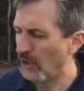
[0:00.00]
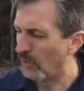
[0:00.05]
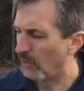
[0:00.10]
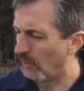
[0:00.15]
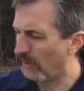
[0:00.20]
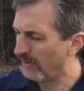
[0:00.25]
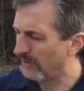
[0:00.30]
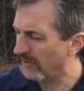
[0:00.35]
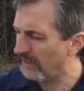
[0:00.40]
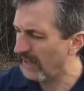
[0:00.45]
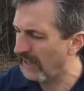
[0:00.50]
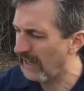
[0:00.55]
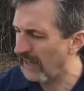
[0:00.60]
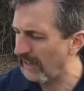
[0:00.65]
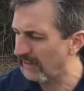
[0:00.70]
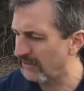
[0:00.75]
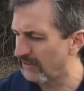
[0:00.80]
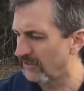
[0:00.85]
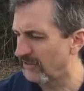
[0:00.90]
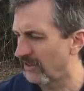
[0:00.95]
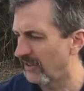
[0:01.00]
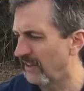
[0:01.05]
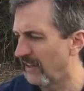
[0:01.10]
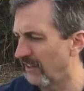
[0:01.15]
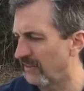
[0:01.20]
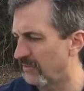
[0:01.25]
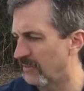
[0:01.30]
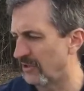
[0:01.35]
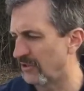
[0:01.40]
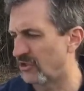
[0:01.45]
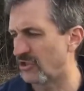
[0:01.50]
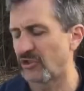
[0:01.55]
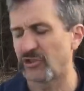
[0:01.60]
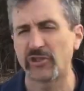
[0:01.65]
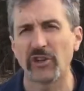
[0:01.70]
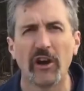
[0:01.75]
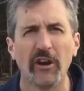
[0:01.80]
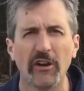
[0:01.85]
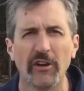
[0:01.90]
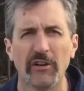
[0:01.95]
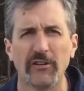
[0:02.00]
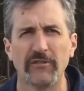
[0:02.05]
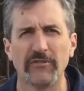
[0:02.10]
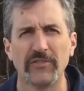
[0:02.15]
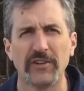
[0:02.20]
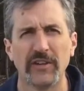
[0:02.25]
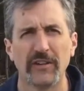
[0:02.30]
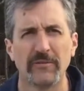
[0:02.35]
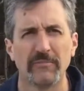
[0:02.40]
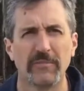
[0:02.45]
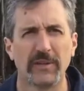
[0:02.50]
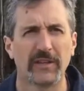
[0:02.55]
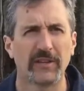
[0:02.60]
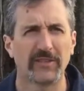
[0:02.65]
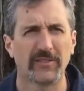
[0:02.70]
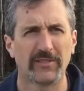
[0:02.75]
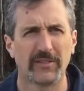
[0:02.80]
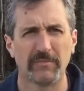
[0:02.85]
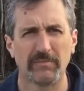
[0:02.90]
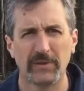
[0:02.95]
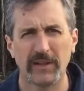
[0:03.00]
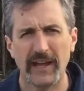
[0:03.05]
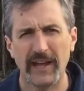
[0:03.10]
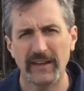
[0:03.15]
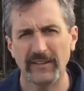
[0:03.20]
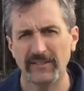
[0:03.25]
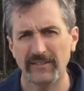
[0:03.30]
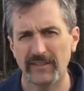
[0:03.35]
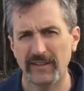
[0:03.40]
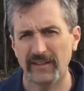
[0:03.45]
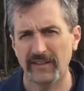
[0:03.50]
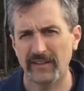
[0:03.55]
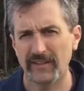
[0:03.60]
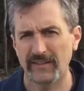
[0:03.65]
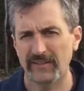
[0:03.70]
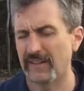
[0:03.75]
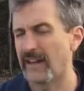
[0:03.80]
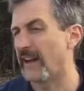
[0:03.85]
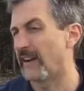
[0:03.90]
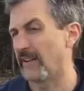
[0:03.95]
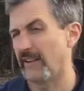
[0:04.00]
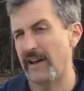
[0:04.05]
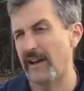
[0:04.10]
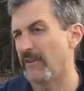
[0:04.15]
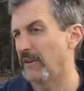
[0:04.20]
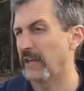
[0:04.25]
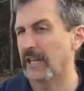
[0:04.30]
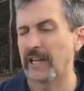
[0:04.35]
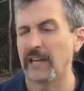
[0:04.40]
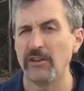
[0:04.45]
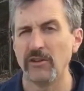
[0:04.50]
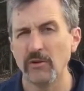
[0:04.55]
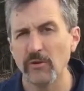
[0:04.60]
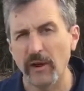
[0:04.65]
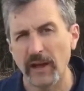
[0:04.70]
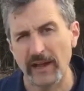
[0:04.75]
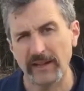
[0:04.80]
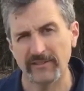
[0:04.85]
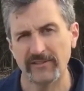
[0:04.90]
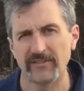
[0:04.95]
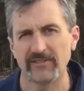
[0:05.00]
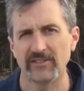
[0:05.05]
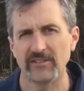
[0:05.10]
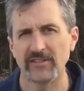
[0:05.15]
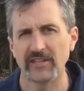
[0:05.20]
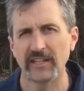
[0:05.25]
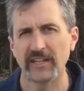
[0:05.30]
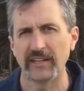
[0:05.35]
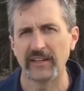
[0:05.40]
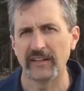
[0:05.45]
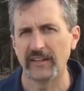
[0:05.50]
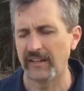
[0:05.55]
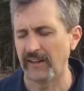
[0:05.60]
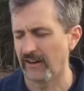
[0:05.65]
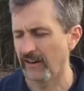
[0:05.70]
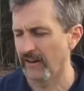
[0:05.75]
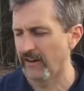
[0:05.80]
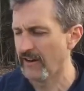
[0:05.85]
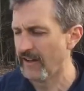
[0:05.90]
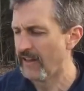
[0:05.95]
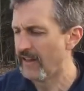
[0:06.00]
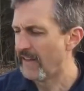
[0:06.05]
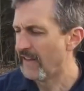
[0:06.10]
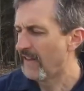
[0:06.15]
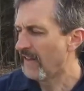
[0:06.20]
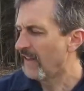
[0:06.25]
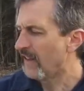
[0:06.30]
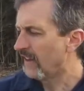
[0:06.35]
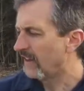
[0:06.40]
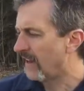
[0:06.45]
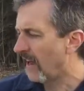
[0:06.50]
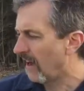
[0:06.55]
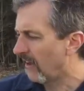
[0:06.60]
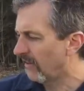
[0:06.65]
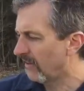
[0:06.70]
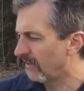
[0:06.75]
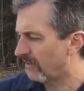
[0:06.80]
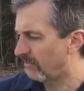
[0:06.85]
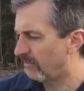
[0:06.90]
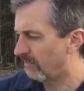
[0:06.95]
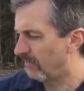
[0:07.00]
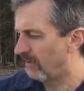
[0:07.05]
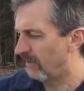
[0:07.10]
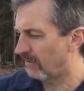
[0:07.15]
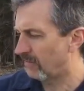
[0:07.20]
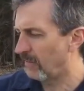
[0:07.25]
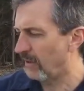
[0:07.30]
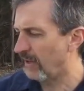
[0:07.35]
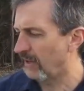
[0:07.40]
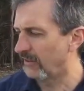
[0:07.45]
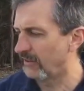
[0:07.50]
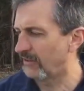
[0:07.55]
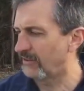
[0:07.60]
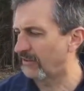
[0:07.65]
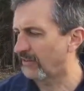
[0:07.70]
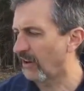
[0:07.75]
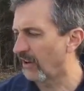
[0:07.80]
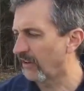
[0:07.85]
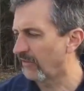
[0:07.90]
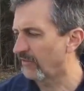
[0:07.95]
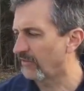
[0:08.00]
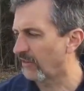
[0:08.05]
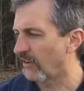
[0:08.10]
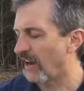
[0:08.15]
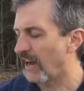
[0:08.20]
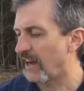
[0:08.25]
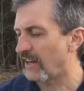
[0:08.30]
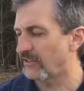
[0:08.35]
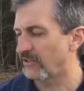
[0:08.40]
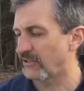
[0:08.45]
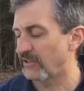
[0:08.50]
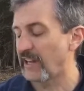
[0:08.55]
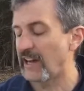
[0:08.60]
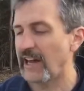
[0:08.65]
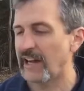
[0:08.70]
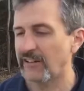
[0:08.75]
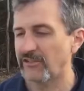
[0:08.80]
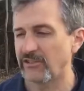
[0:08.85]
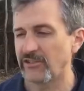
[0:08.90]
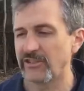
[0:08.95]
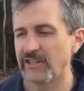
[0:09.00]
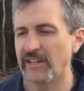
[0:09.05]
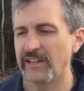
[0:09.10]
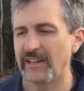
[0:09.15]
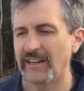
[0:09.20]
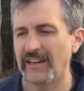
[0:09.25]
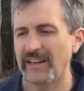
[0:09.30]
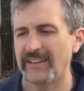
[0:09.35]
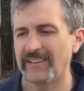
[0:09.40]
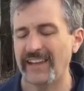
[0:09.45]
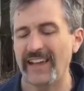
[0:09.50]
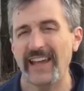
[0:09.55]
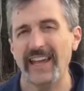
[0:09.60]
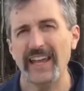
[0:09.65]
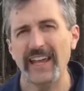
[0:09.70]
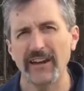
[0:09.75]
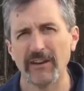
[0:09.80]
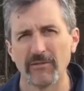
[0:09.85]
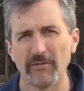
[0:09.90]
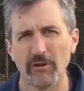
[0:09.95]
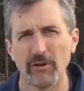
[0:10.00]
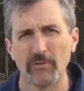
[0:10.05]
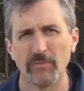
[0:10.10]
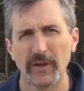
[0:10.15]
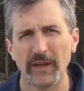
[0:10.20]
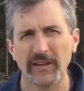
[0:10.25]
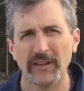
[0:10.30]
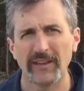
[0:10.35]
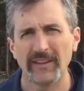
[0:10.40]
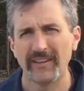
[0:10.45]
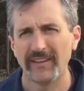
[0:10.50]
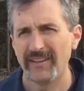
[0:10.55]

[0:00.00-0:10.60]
Once the oxygen has been starved because the plastic is not allowing any new oxygen to get in here, now this, this bale is starved for oxygen, it's anaerobic,